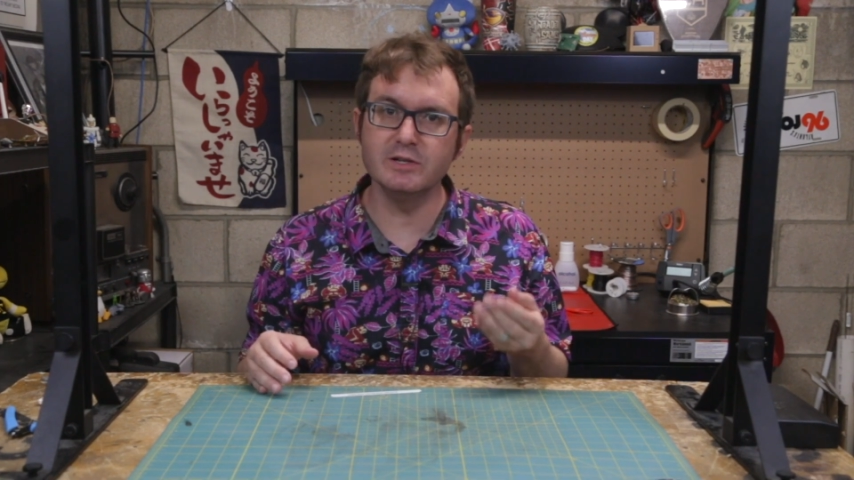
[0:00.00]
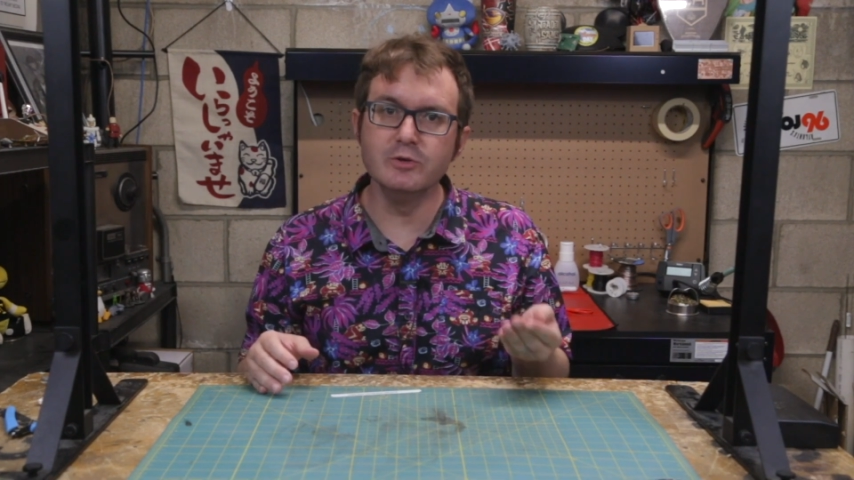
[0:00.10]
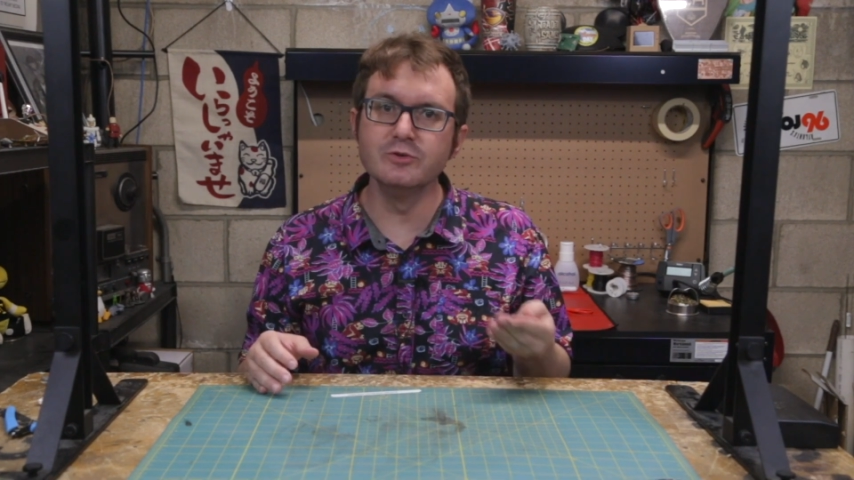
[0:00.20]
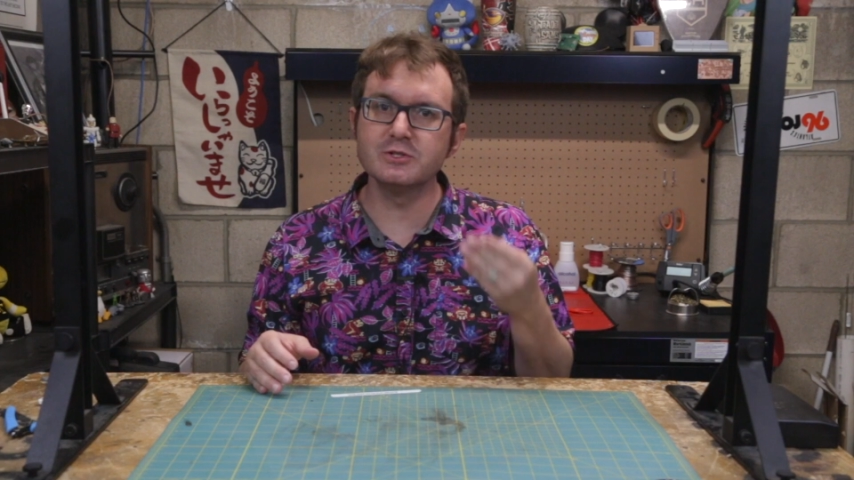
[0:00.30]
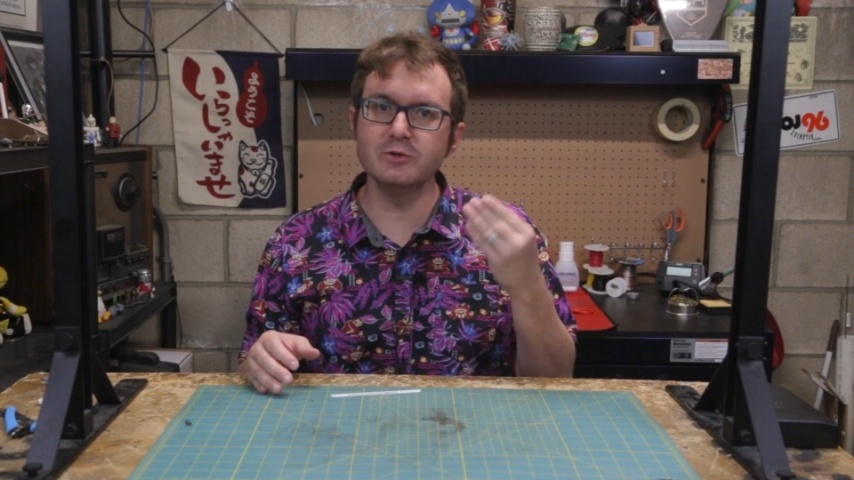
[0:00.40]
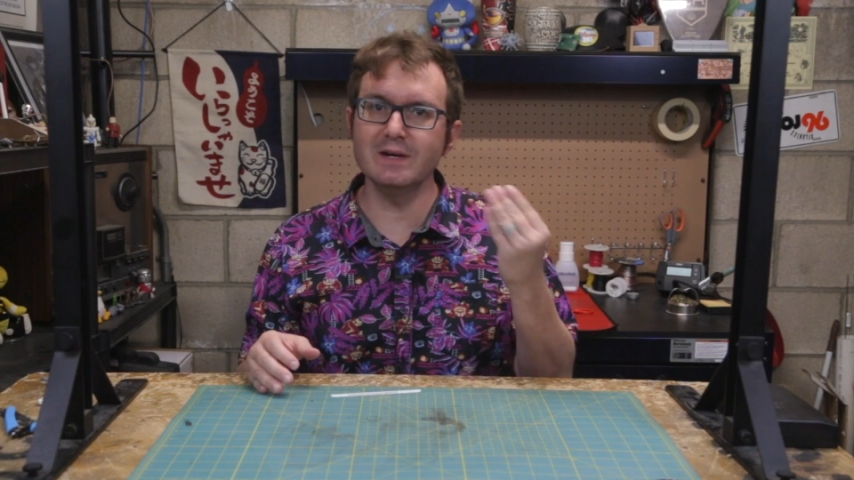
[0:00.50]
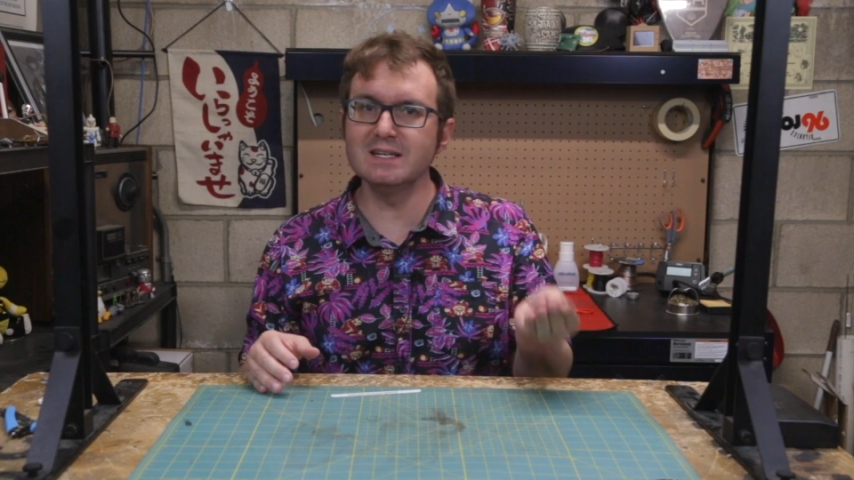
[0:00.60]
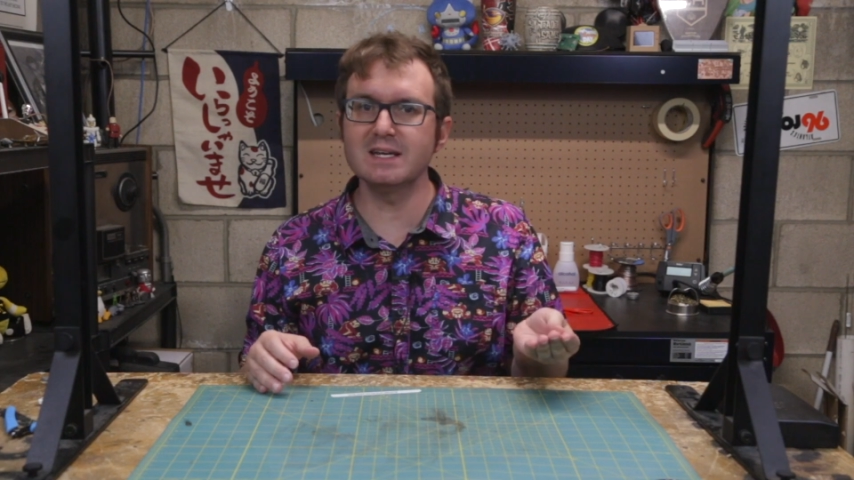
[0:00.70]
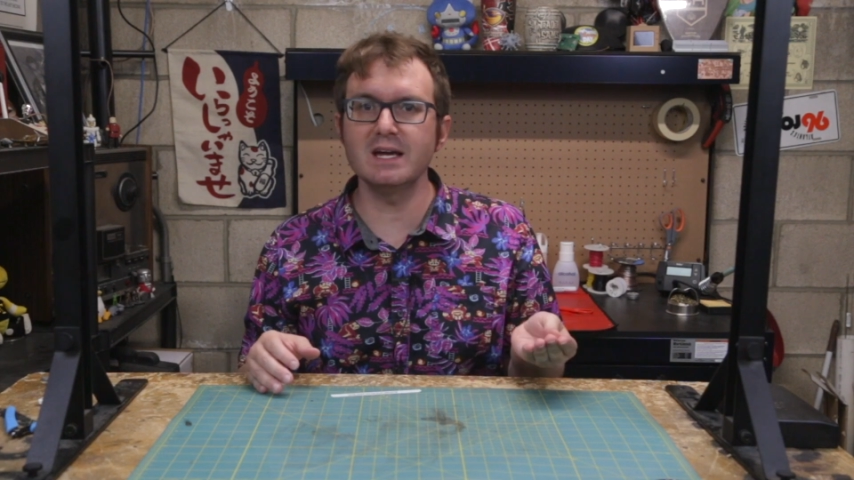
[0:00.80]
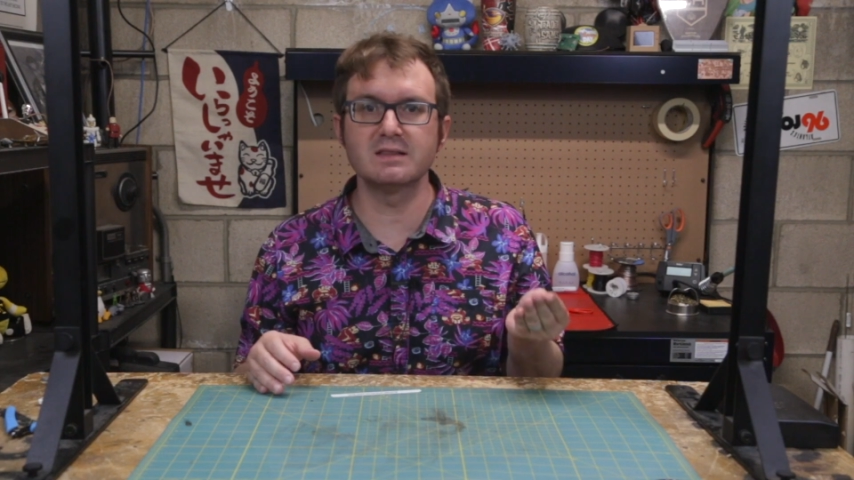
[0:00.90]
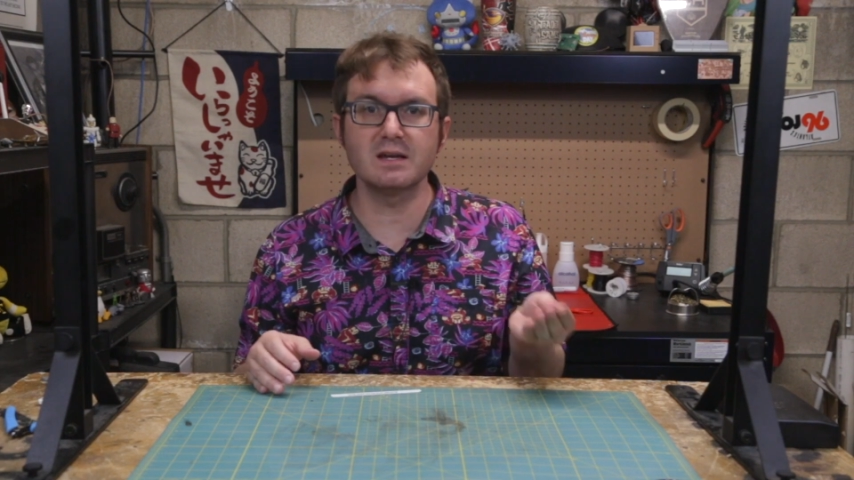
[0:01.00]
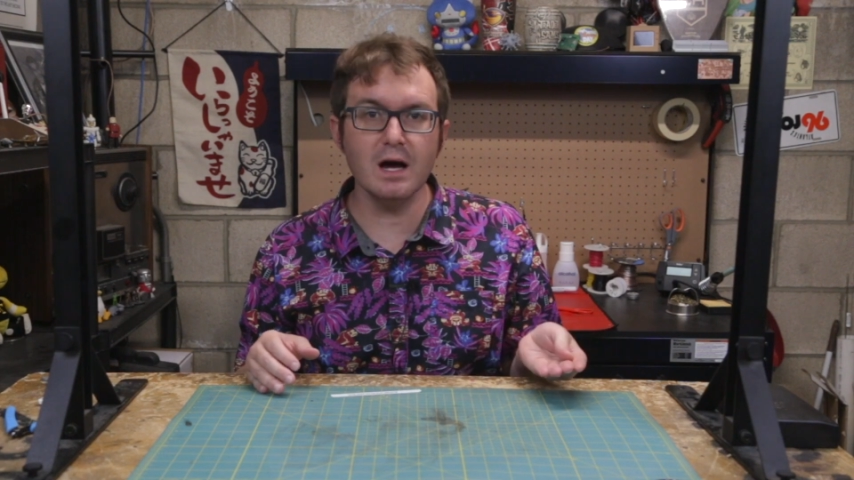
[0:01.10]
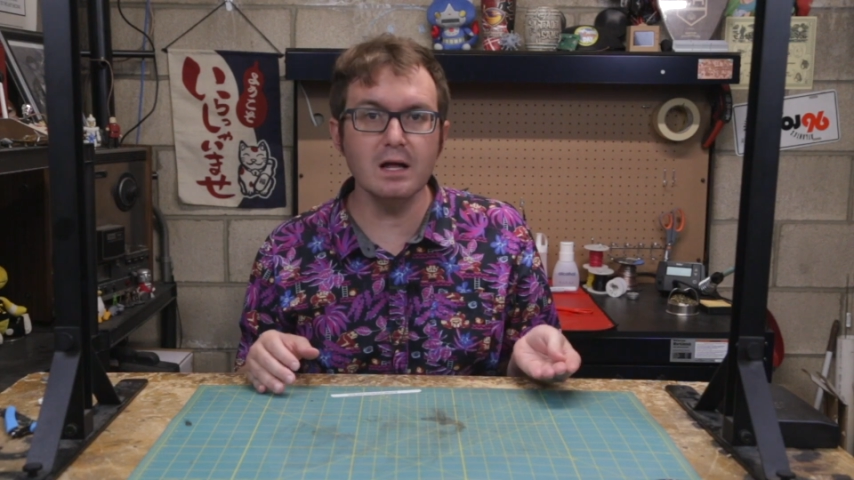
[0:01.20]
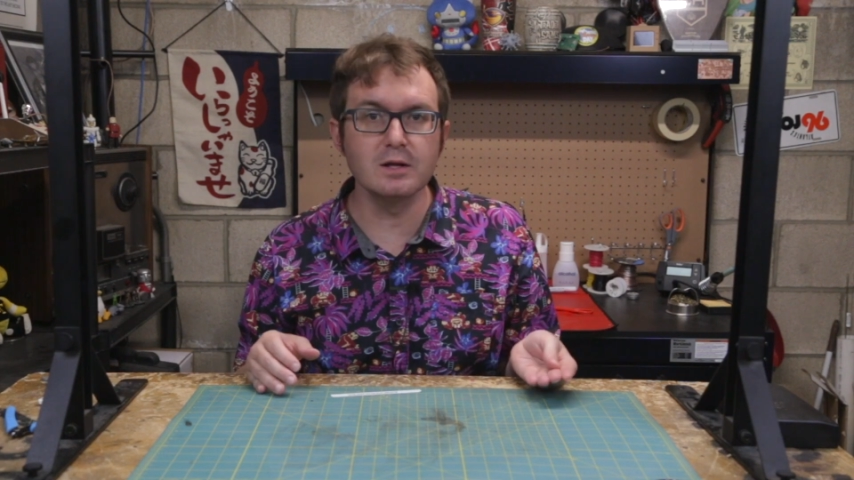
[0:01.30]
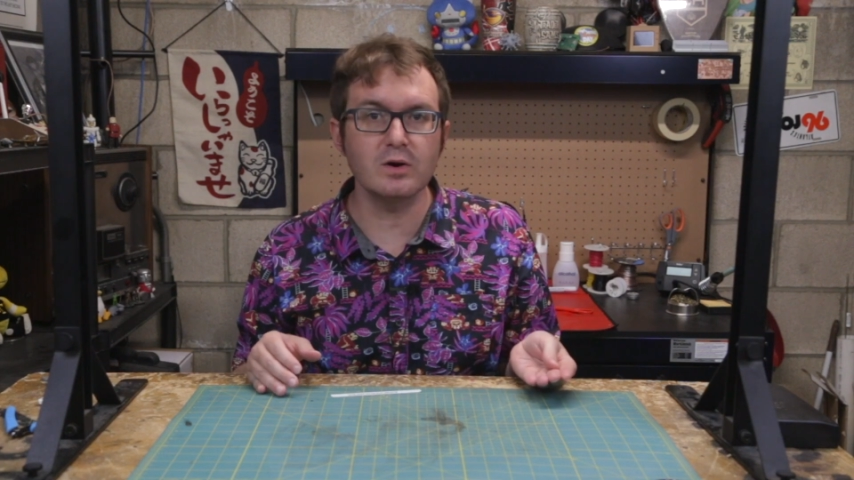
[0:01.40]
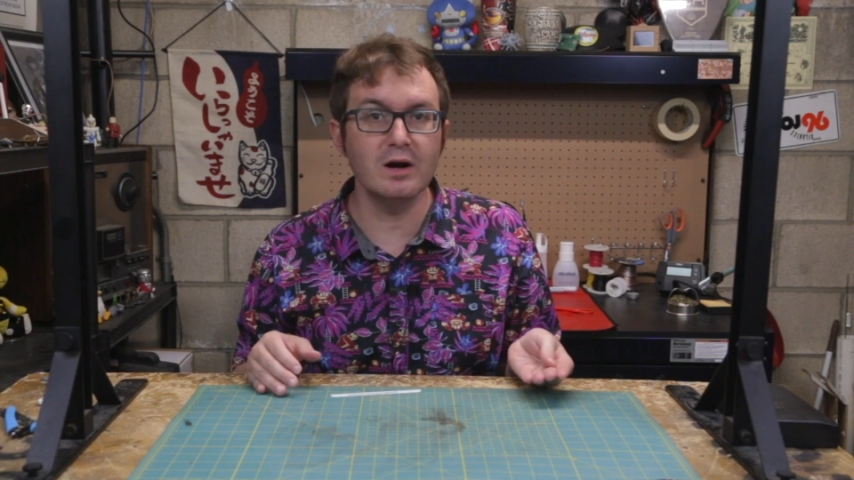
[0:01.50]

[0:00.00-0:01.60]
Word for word: used to indicate the color